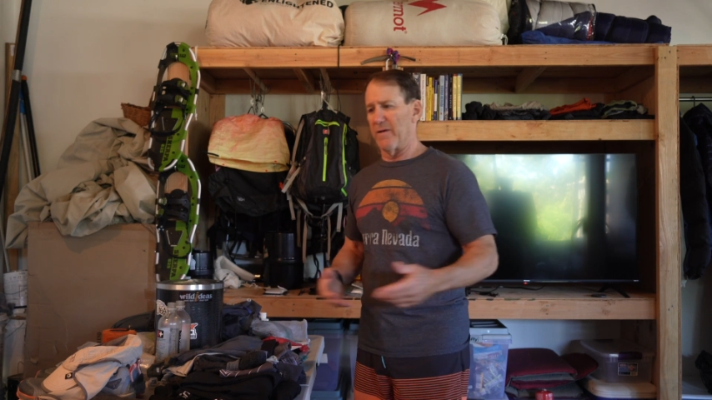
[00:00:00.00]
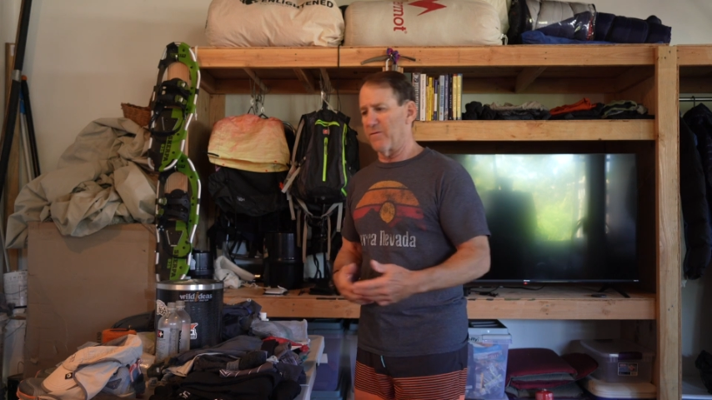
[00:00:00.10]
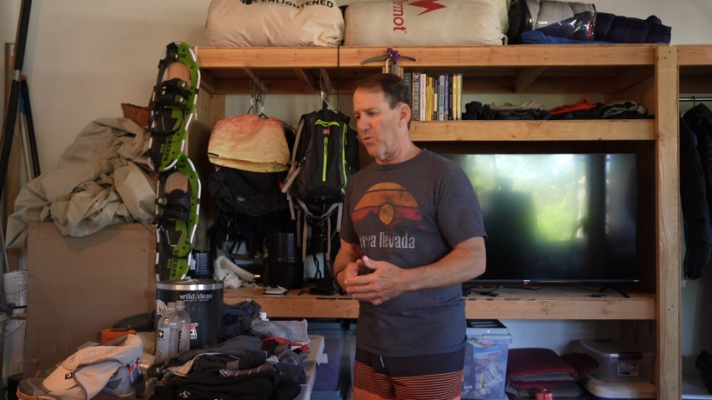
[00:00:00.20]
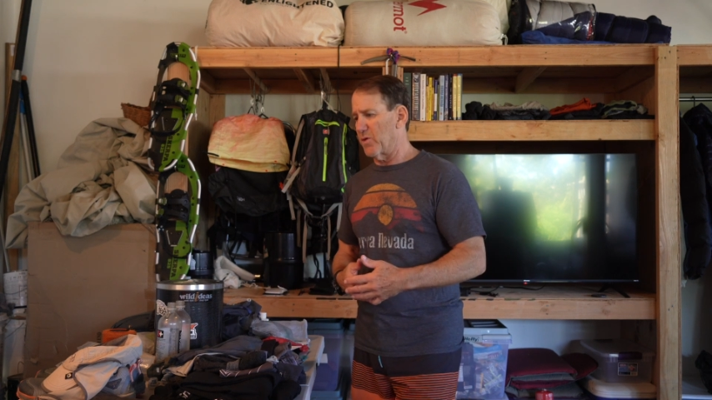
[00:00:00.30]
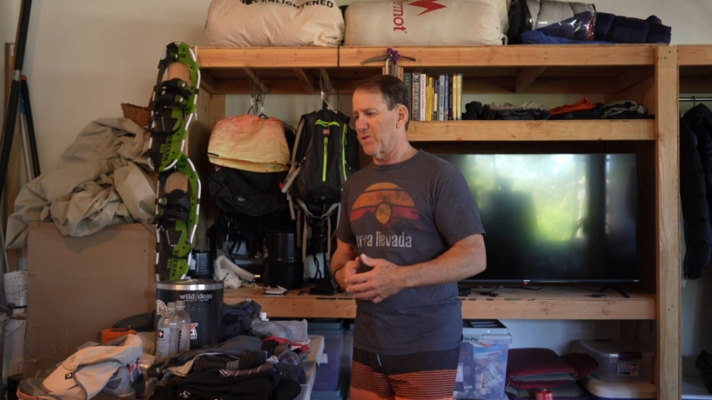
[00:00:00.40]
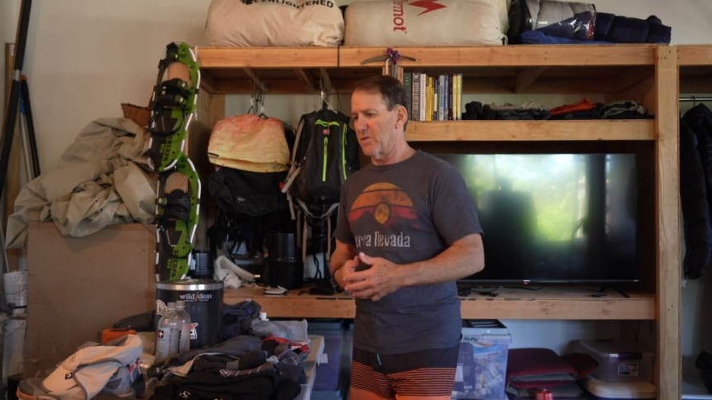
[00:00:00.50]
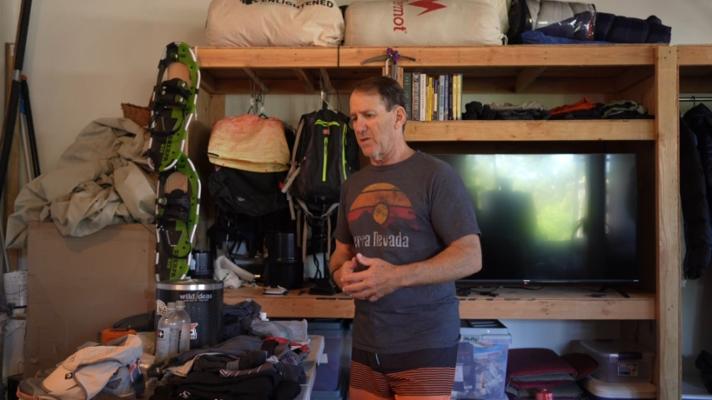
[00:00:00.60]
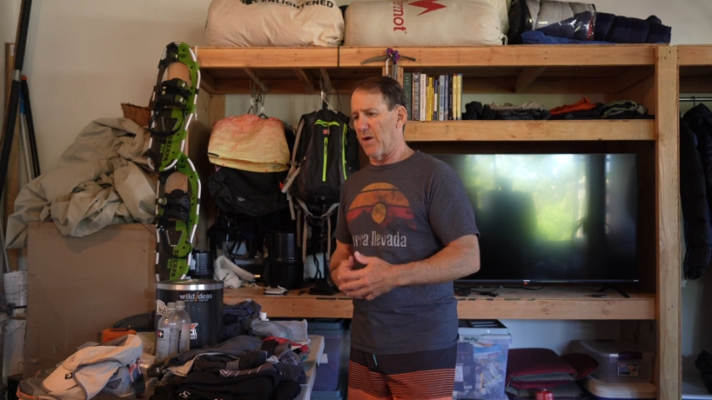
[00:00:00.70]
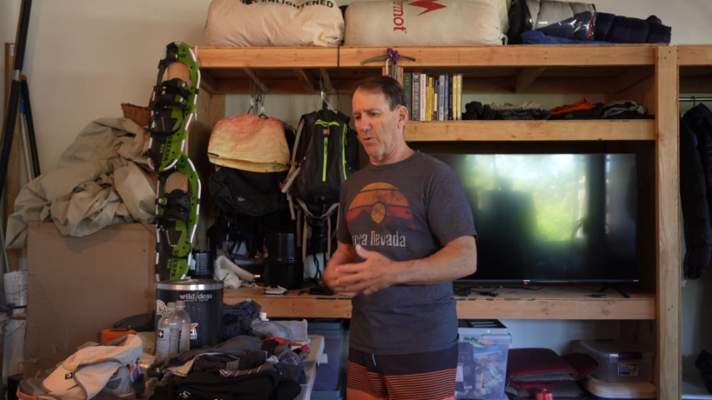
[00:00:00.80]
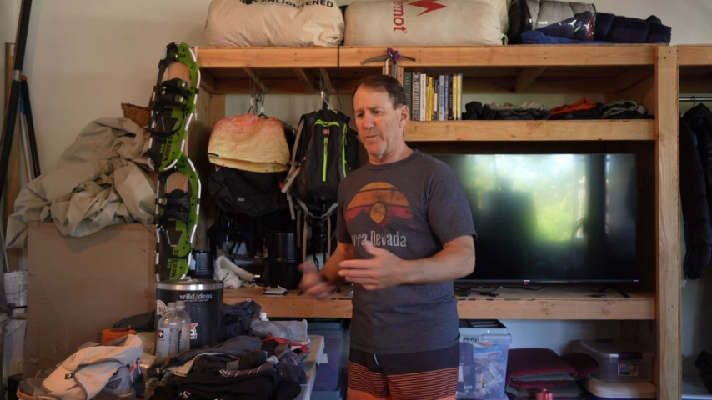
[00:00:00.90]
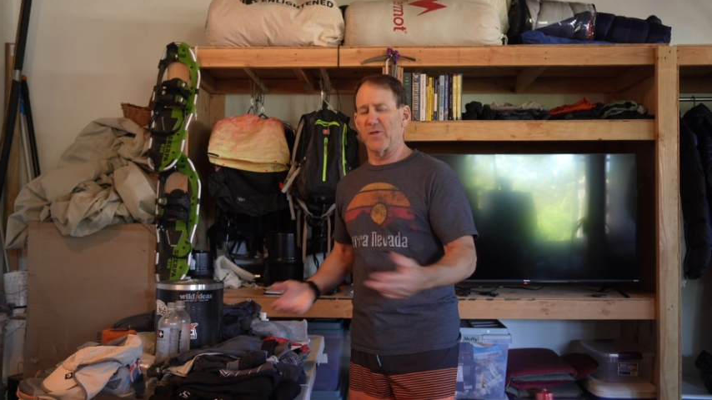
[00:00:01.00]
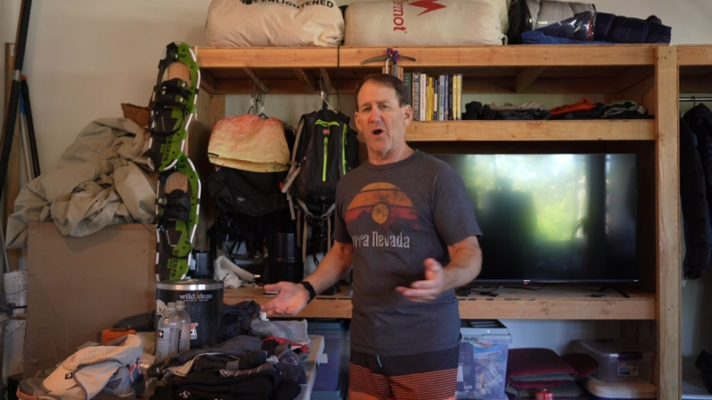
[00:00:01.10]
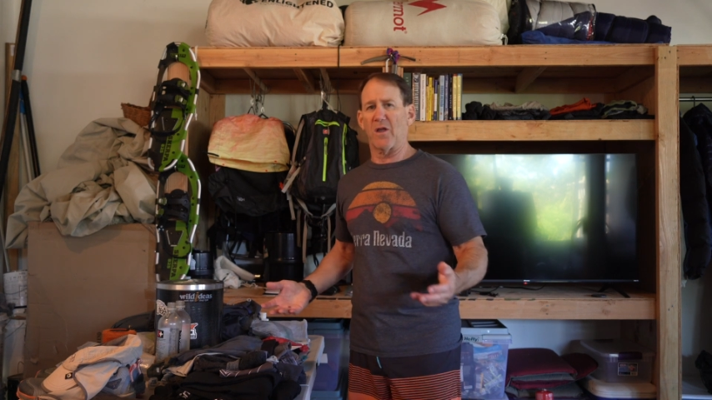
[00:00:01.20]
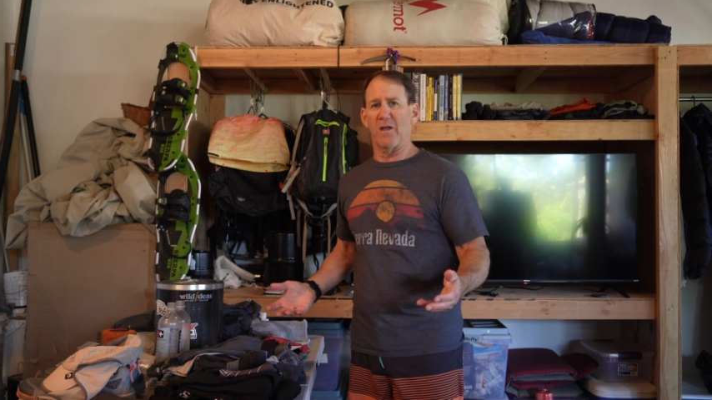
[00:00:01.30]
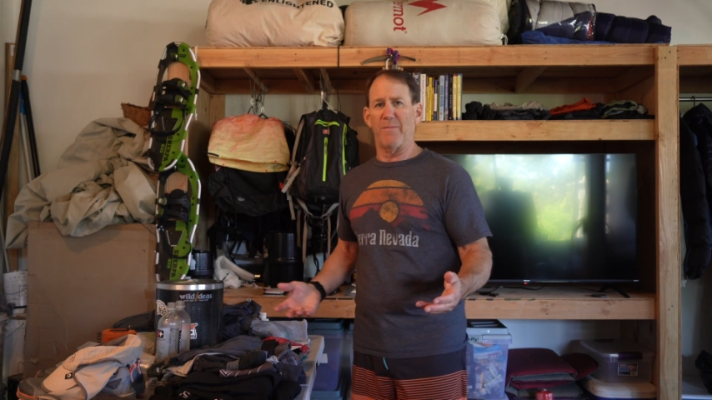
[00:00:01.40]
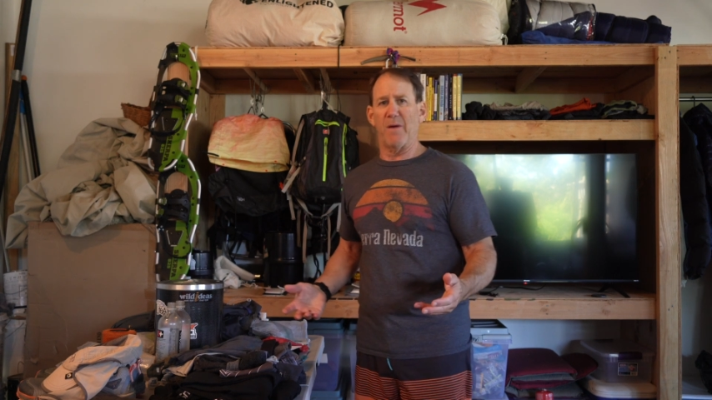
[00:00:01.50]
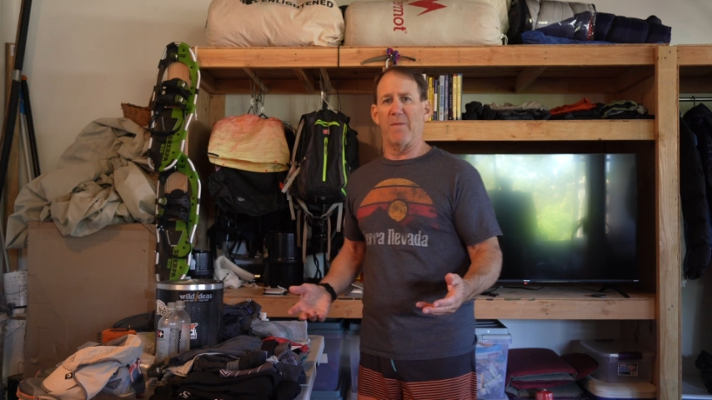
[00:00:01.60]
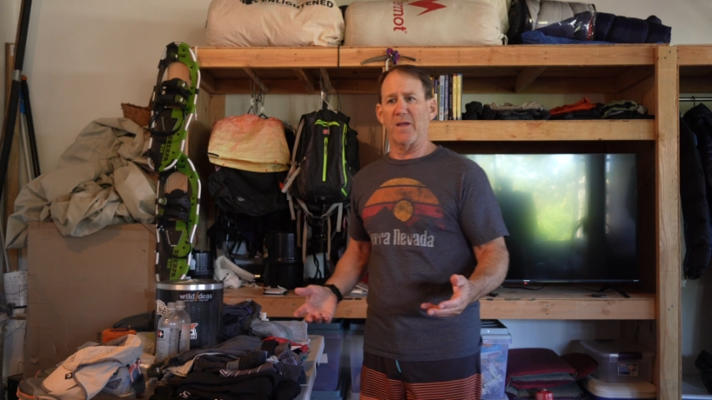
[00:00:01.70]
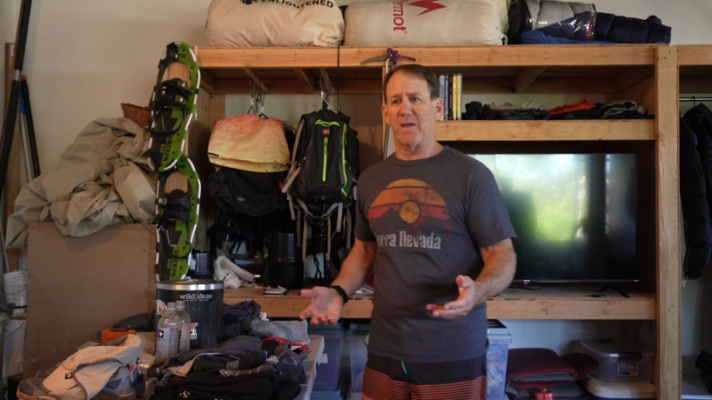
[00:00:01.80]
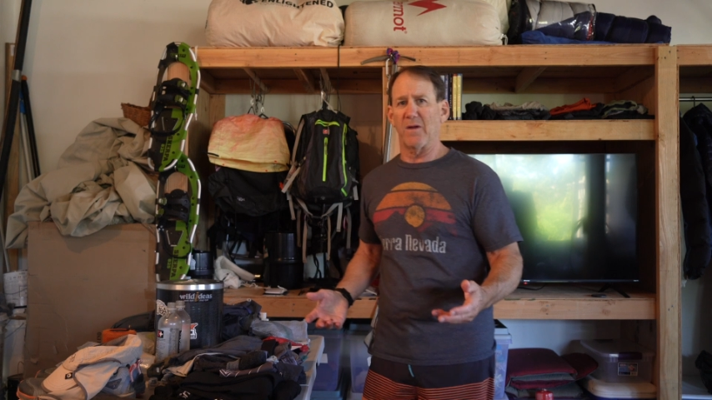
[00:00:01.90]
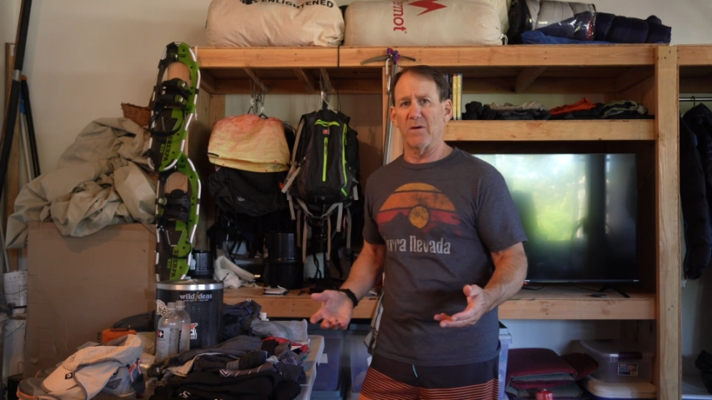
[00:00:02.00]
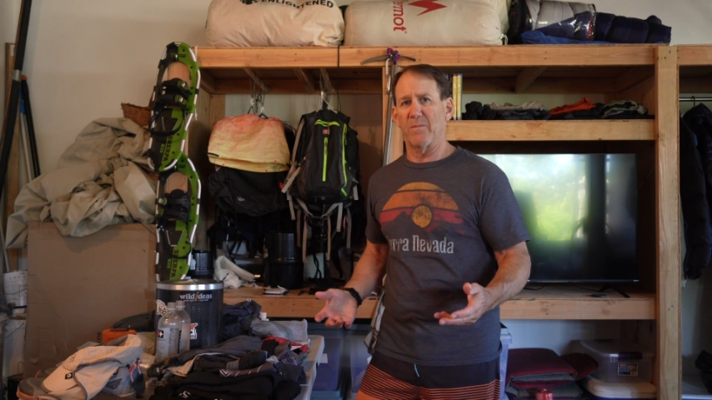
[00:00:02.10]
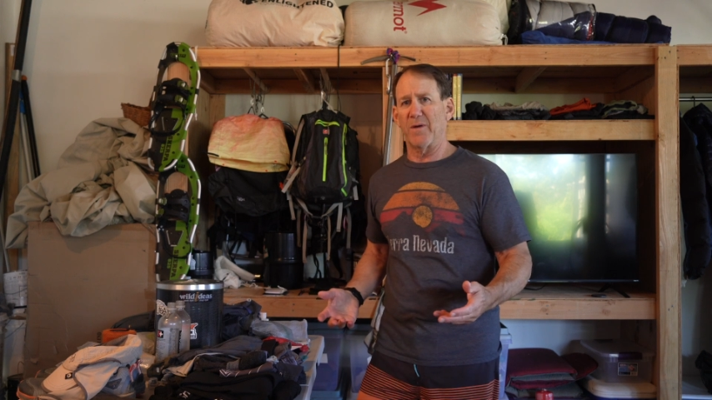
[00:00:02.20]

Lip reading: Of course I will be talking about my gear,